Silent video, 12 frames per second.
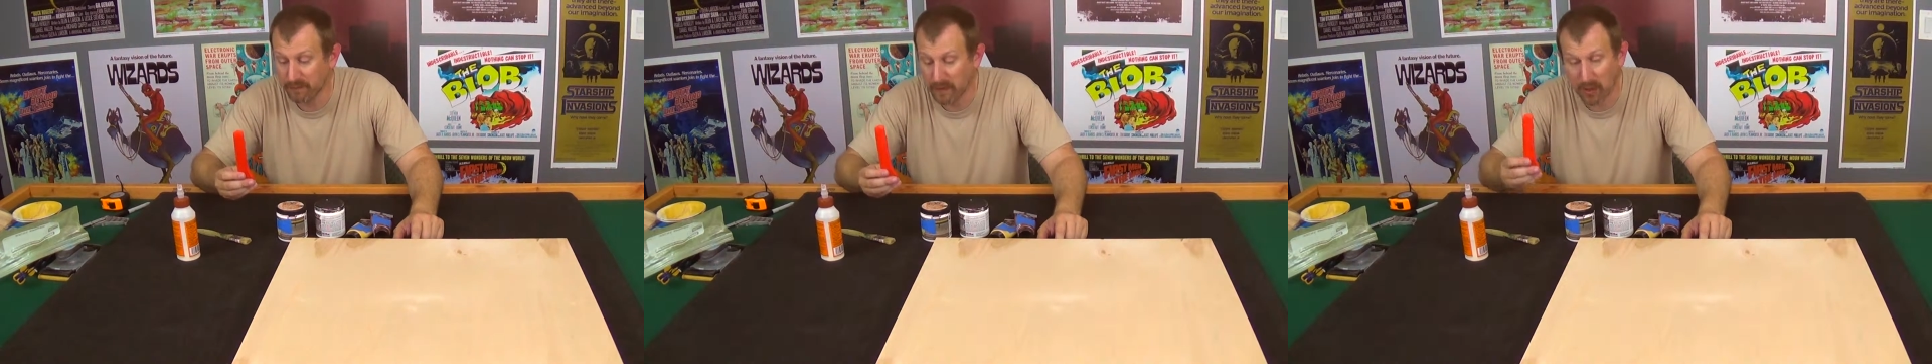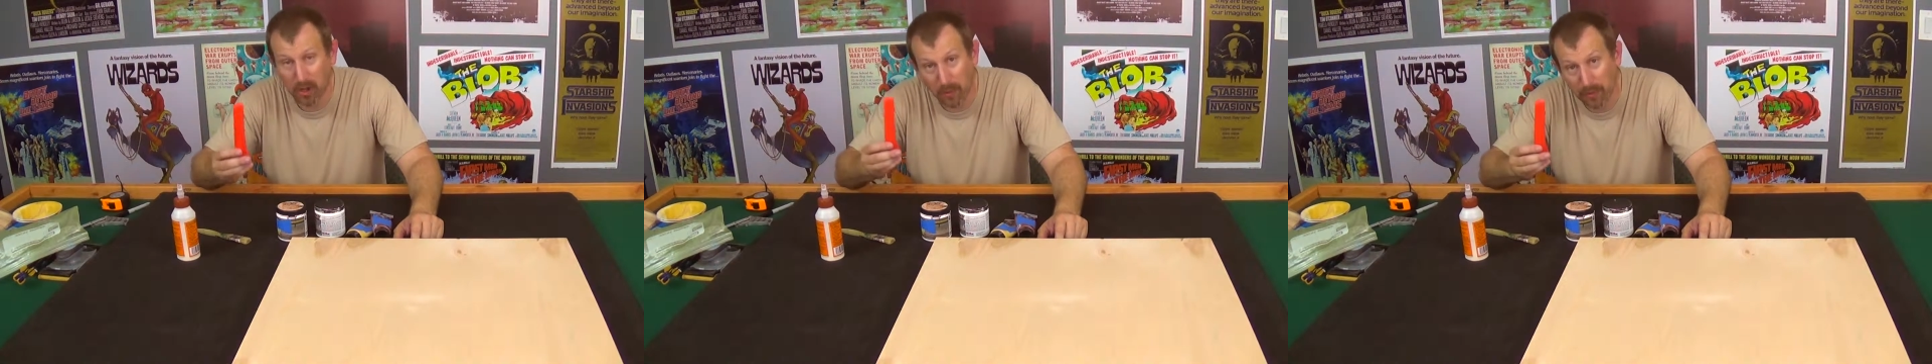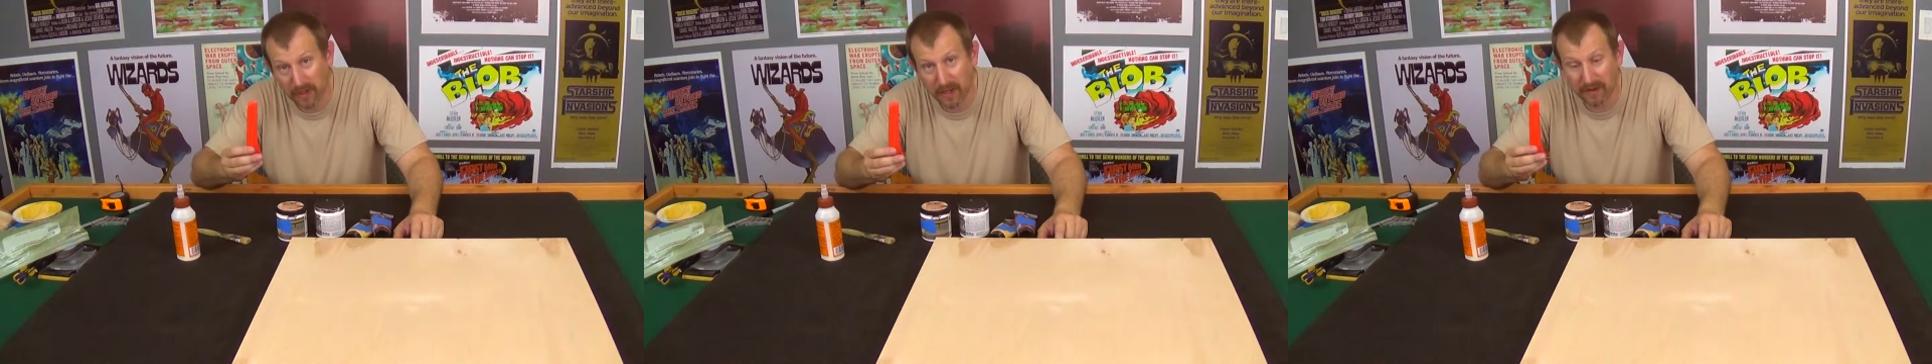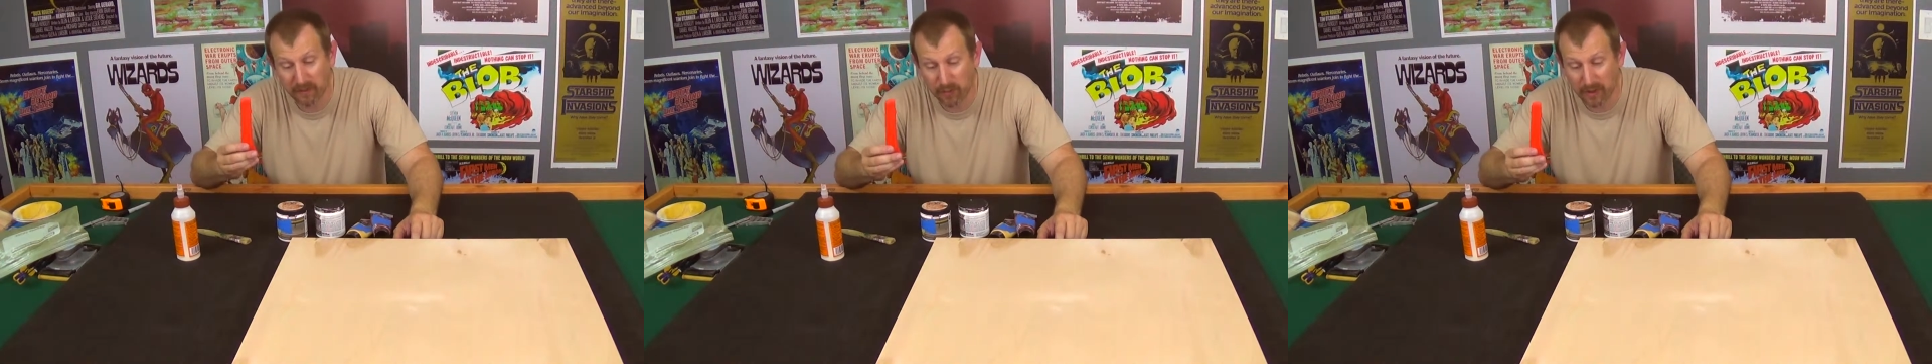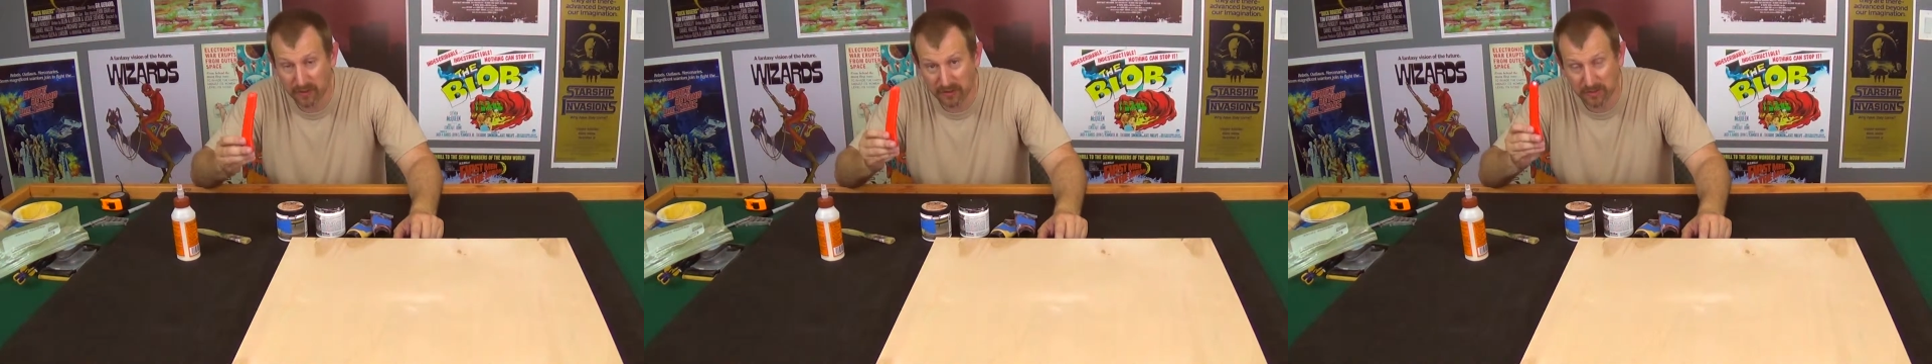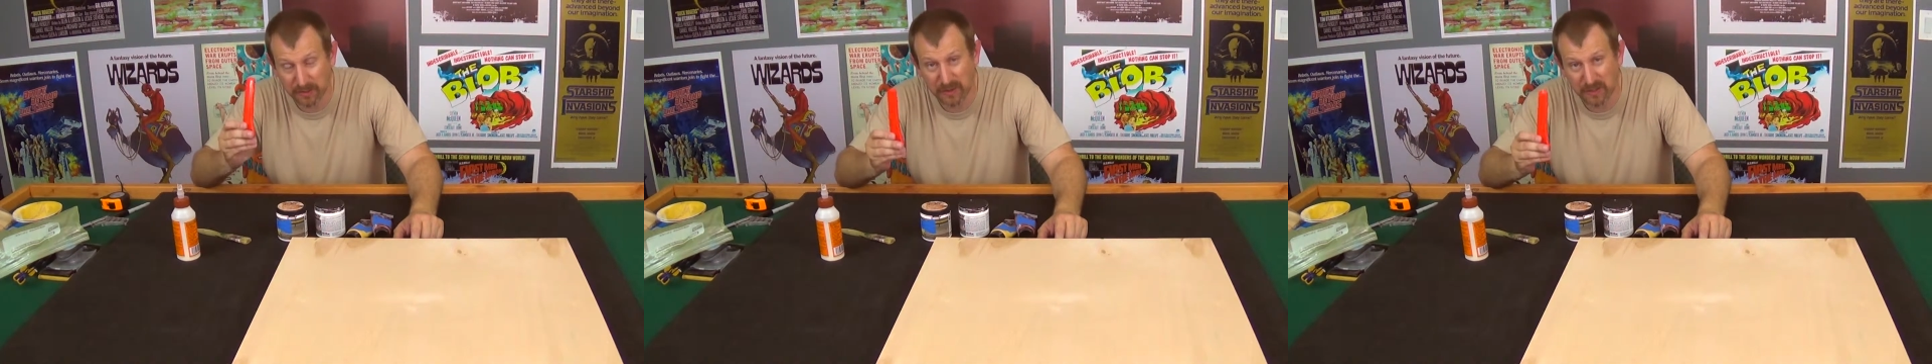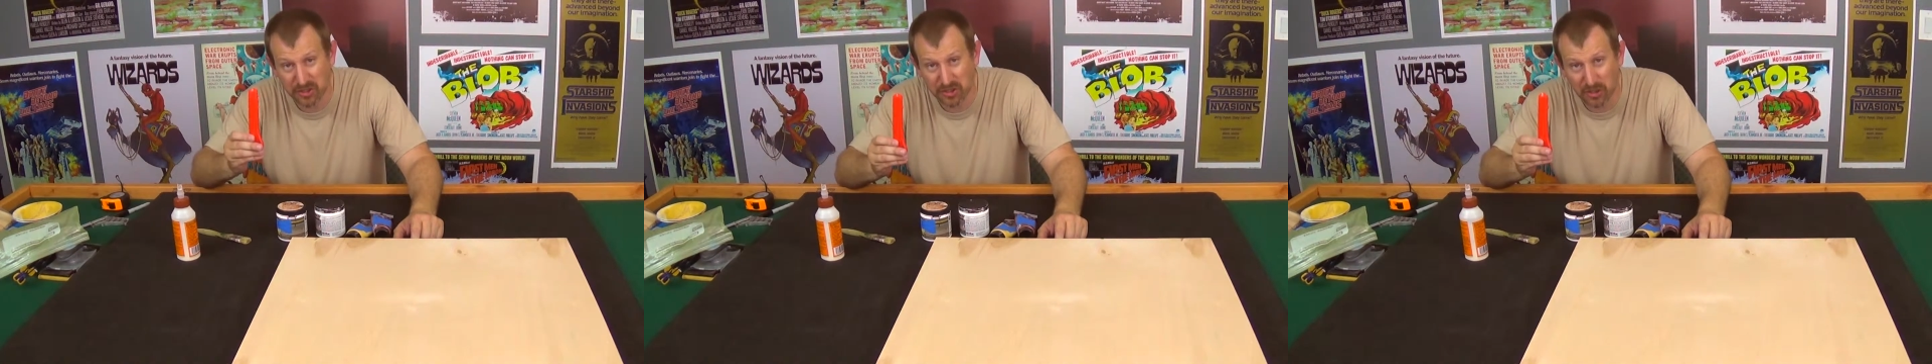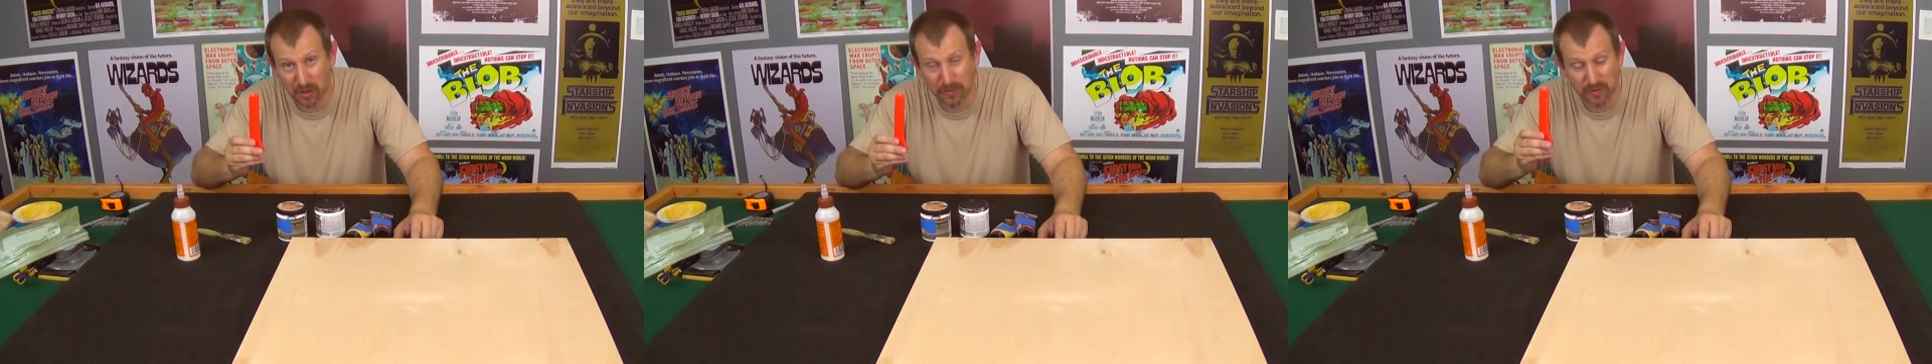a carpet knife, whatever, something that's
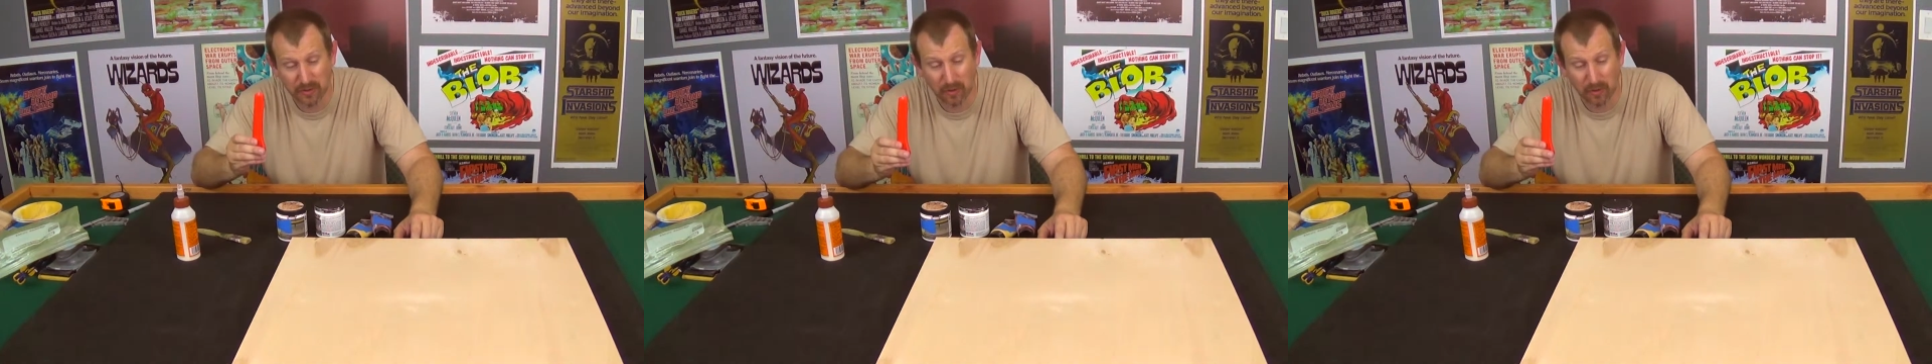sharp and